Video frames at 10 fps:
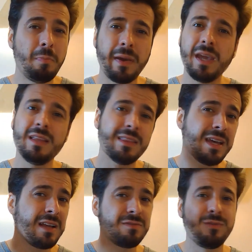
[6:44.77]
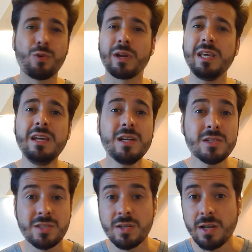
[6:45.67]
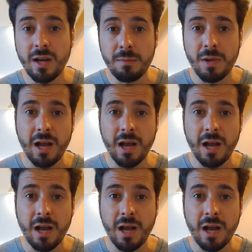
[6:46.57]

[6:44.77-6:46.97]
paying that for years to come